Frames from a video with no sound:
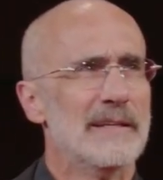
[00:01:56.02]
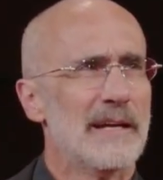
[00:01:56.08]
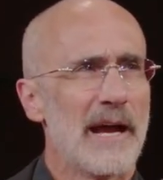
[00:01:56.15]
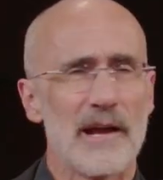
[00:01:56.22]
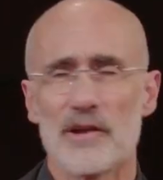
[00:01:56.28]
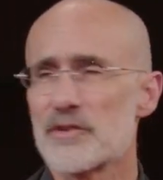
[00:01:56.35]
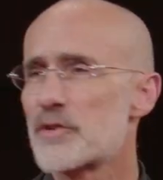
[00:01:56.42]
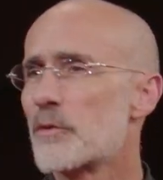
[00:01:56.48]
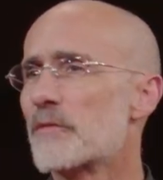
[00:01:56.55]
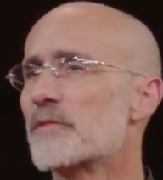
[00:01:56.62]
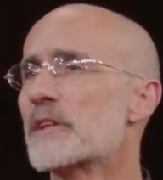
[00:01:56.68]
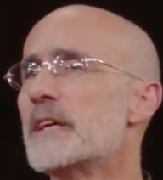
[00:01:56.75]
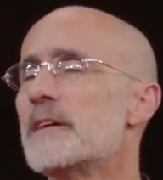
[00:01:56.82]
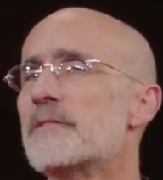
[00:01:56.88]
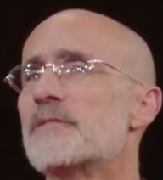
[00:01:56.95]
I also have
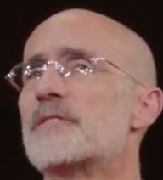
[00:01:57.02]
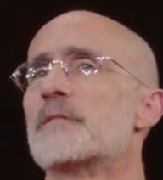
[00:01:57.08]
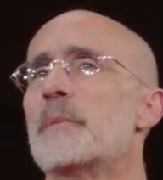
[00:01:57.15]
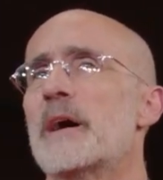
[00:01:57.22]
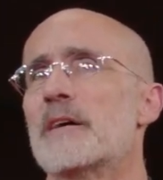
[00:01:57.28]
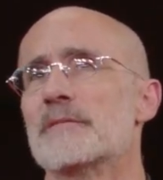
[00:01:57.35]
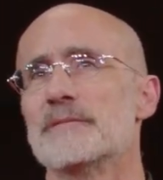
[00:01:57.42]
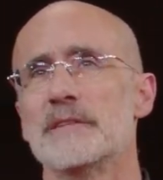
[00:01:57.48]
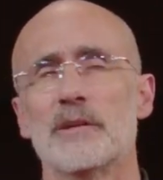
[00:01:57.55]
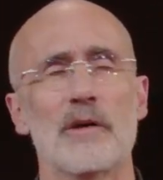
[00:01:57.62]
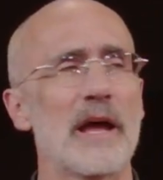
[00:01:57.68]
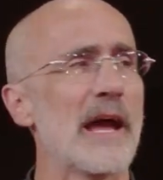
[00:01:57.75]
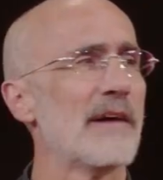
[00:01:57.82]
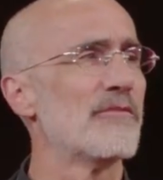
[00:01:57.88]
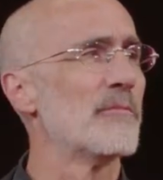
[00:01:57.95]
lived about you know,
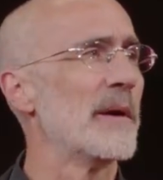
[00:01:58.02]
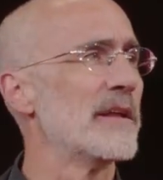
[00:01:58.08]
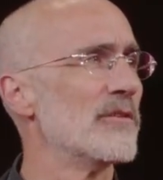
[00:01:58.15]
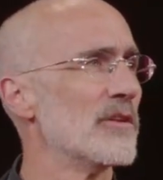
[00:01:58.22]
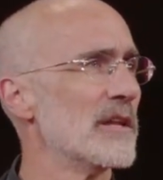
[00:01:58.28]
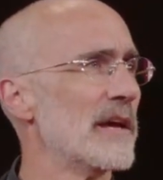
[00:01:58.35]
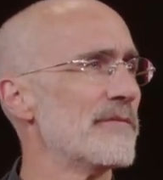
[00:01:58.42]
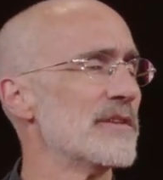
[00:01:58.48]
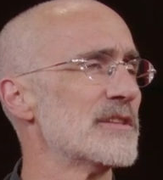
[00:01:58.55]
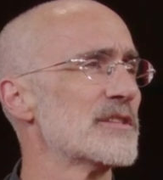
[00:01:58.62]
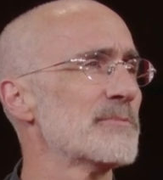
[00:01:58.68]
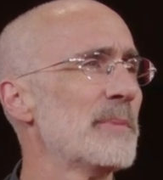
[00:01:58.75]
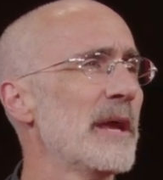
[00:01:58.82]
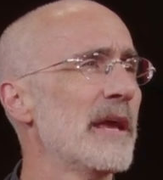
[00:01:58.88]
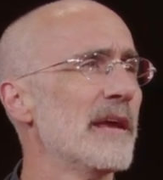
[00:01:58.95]
half of my adult life in
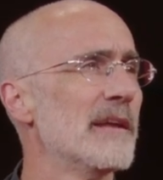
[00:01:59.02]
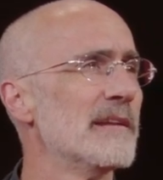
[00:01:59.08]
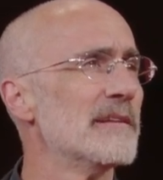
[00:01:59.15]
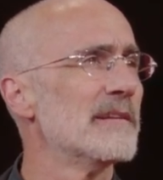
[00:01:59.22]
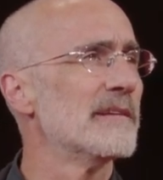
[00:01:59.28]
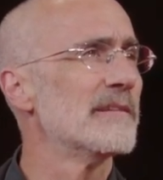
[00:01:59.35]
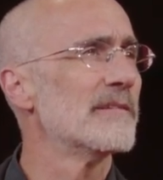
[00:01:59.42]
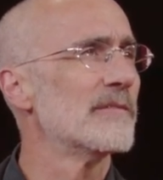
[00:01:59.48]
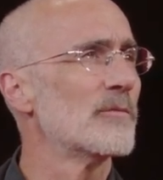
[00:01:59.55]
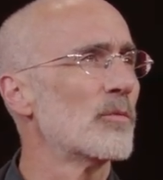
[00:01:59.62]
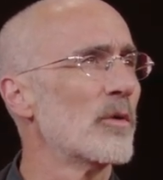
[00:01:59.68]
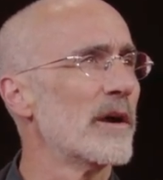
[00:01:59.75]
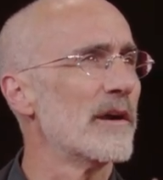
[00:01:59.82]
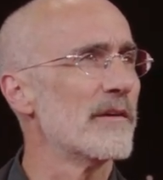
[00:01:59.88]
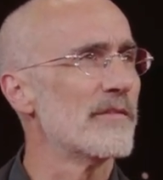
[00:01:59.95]
Spain,
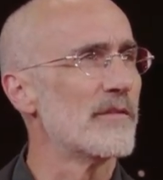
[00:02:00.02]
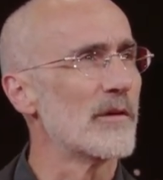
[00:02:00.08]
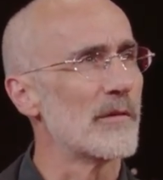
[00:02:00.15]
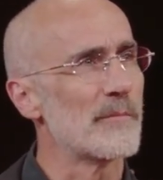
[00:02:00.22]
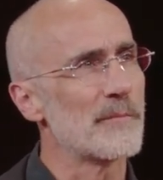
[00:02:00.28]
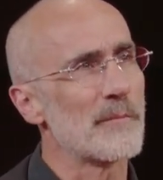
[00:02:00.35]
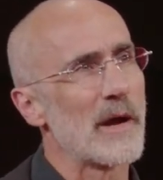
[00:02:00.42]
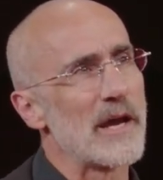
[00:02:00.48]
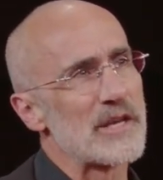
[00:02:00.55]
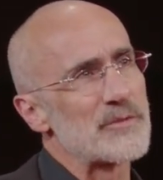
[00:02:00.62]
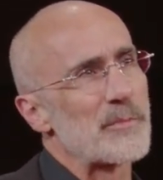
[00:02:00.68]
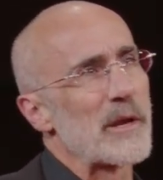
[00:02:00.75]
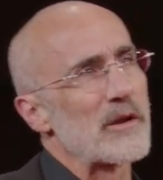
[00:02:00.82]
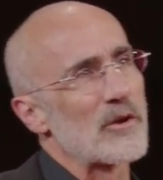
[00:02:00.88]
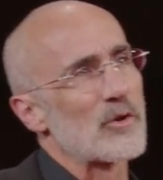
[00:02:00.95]
where the
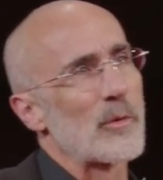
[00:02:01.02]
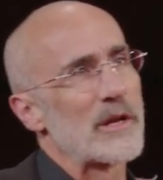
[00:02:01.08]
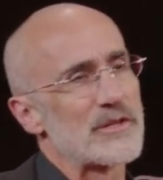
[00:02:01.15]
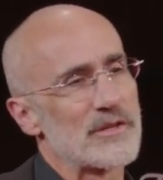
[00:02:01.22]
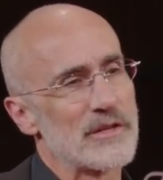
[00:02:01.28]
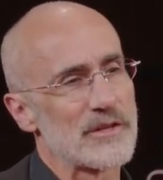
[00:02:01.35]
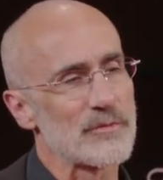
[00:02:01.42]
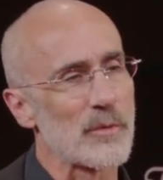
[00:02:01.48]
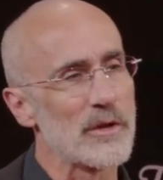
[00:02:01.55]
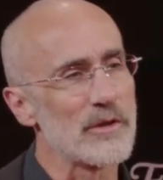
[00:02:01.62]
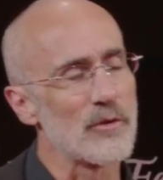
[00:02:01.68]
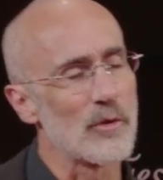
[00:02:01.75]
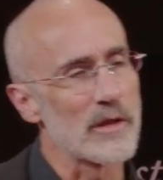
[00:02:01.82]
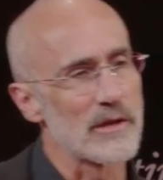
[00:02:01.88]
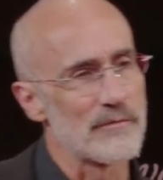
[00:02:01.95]
icebreaker question is, where are
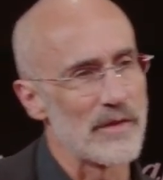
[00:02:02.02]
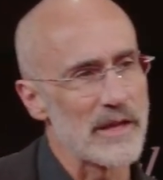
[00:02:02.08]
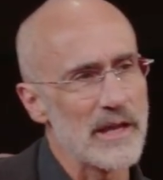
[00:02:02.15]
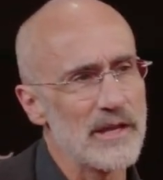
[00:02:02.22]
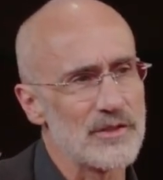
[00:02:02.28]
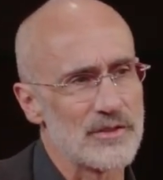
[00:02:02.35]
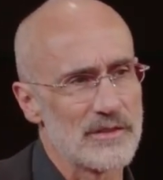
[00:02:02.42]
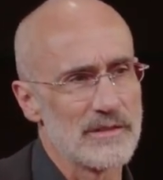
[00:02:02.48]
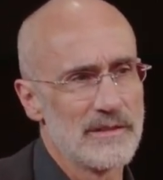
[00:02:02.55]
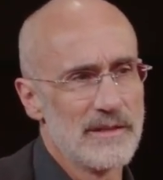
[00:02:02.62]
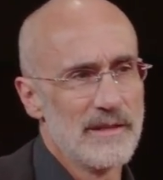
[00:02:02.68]
you going on vacation?